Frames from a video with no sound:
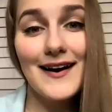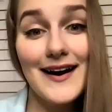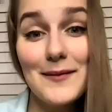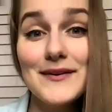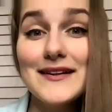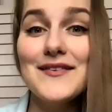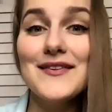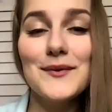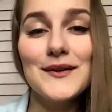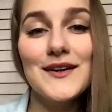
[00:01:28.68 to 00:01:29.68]
I believe
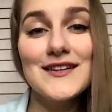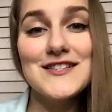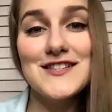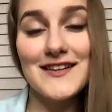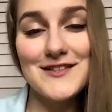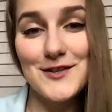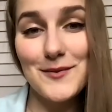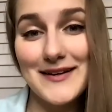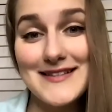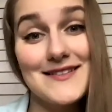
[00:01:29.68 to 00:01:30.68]
they will not judge you
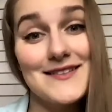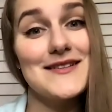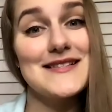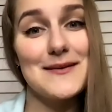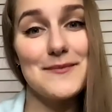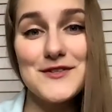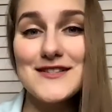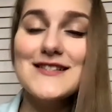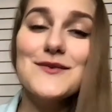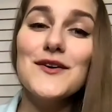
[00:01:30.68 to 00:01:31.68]
based on your
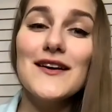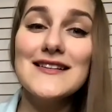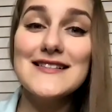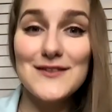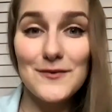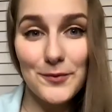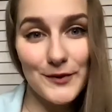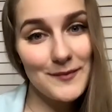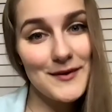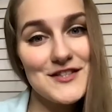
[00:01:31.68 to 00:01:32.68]
assumptions, so you can assume
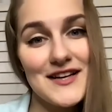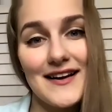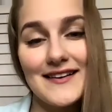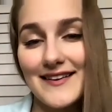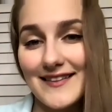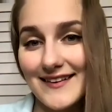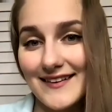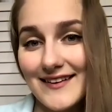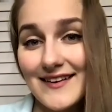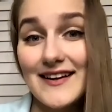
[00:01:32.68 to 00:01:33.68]
pretty much
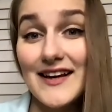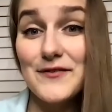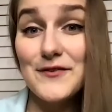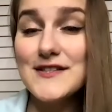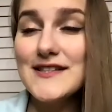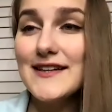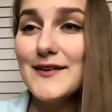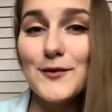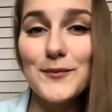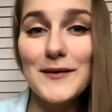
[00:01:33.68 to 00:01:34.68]
anything. If you see
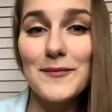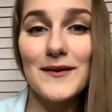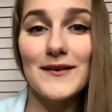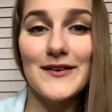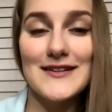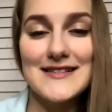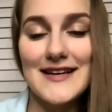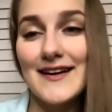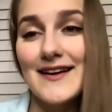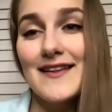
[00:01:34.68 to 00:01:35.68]
two people, you can
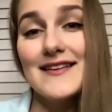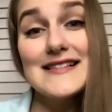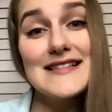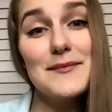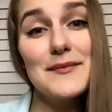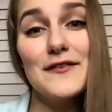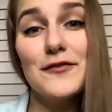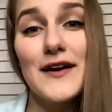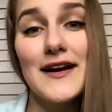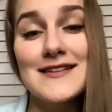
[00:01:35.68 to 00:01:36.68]
say they seem like
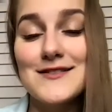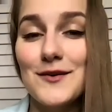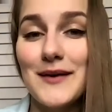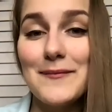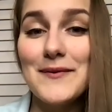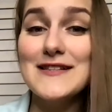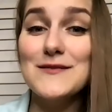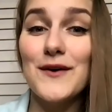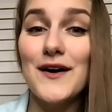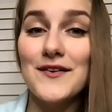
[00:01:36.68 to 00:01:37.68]
friends, or maybe it's
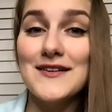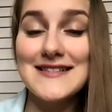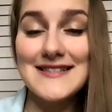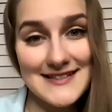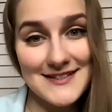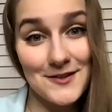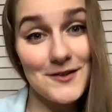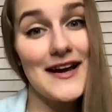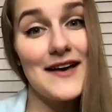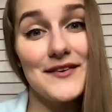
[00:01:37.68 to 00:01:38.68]
brother and
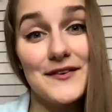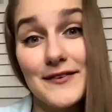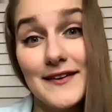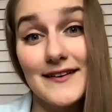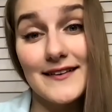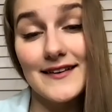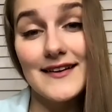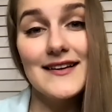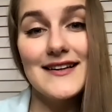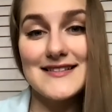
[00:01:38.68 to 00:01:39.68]
sister having fun,
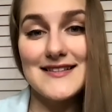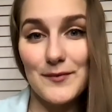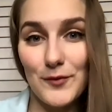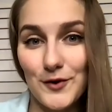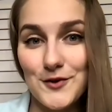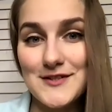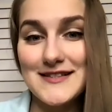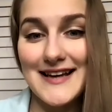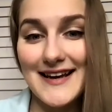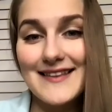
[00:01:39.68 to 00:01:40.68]
because the more you
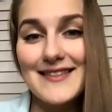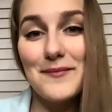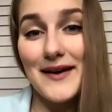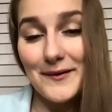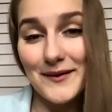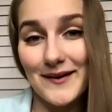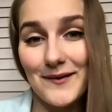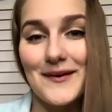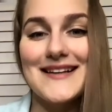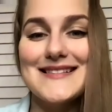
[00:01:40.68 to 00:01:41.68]
say, the merrier,
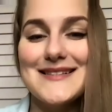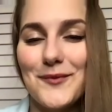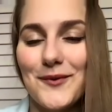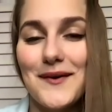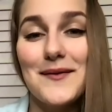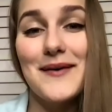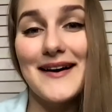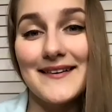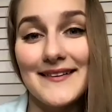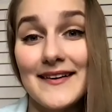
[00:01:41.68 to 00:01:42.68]
right? The more, the
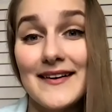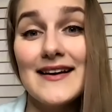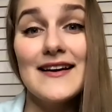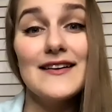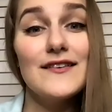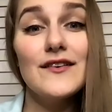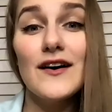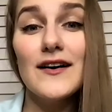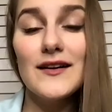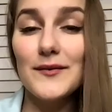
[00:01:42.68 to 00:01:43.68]
better. Do
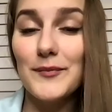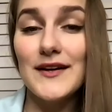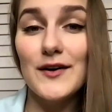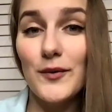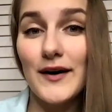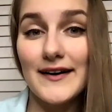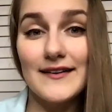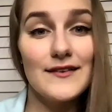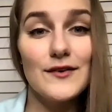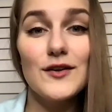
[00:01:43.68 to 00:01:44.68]
not be
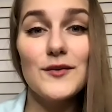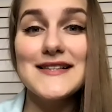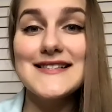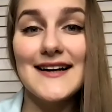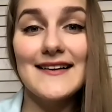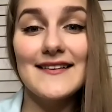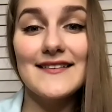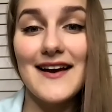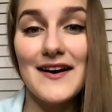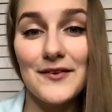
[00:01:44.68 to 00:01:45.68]
quiet. Do not be
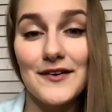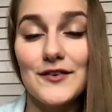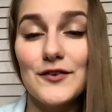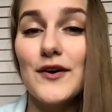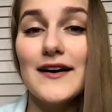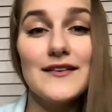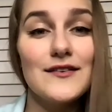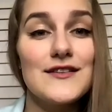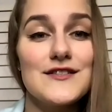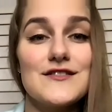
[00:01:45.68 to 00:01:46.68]
silent ever. Try
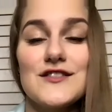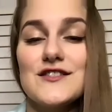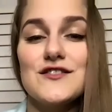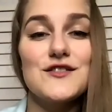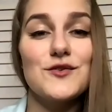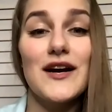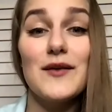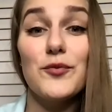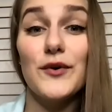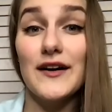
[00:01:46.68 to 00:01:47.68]
to just
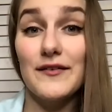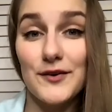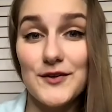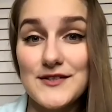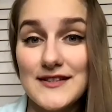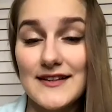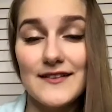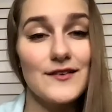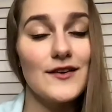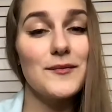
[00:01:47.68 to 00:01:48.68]
describe whatever you see.
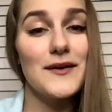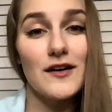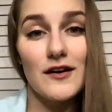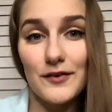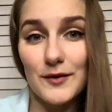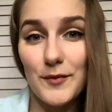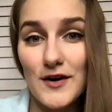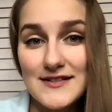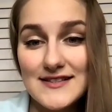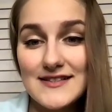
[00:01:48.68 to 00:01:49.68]
Do not make awkward
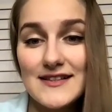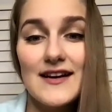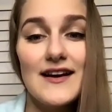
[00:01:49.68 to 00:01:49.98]
pauses.